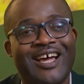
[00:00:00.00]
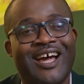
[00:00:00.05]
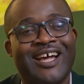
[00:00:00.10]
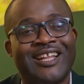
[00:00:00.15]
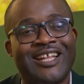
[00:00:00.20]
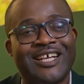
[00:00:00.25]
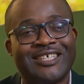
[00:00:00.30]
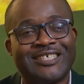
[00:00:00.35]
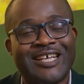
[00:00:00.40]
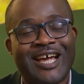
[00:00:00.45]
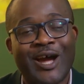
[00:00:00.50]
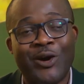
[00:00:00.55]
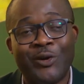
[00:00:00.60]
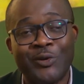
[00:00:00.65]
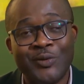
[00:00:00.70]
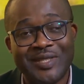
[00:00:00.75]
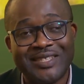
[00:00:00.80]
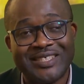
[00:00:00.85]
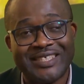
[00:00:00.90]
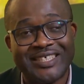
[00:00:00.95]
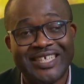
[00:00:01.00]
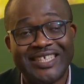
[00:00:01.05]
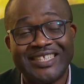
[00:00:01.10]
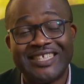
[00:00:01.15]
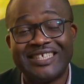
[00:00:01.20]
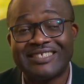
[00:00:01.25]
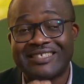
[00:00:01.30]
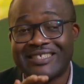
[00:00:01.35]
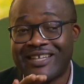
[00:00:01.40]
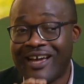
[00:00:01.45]
And as I always say,
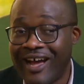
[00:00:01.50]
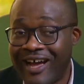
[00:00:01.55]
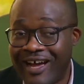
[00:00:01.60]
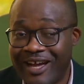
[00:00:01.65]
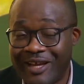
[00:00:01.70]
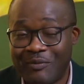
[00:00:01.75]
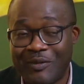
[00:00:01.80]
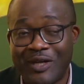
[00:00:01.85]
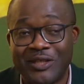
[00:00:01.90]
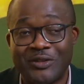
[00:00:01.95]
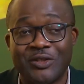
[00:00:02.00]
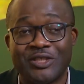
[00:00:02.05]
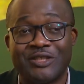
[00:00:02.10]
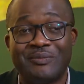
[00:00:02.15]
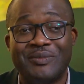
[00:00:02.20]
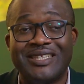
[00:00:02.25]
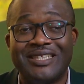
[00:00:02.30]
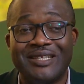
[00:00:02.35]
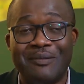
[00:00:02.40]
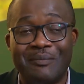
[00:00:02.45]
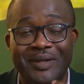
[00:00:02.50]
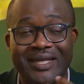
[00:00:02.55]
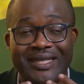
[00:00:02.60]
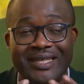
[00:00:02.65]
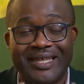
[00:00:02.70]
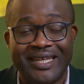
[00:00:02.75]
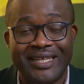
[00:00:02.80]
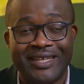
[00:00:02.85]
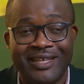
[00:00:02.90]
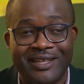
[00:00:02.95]
the sky might just be the
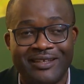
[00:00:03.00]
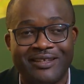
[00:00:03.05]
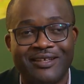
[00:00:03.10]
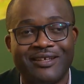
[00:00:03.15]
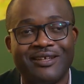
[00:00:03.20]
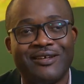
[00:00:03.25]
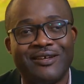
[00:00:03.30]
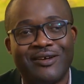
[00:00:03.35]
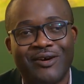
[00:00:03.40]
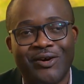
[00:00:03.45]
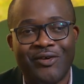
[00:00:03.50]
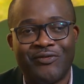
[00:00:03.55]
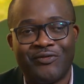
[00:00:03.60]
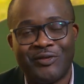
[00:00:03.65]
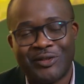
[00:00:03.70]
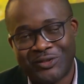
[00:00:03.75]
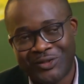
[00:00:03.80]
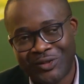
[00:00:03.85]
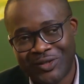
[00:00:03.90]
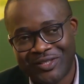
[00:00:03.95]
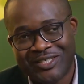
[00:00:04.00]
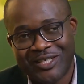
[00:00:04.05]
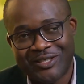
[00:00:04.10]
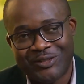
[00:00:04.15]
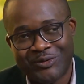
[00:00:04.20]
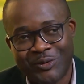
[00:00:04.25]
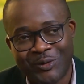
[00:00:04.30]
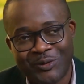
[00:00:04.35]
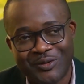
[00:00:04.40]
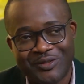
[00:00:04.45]
beginning of your
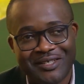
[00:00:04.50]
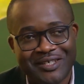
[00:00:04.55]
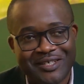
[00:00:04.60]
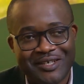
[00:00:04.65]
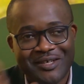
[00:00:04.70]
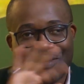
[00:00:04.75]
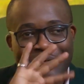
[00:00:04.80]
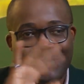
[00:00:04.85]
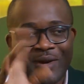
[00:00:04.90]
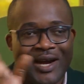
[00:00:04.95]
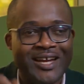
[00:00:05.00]
success growth.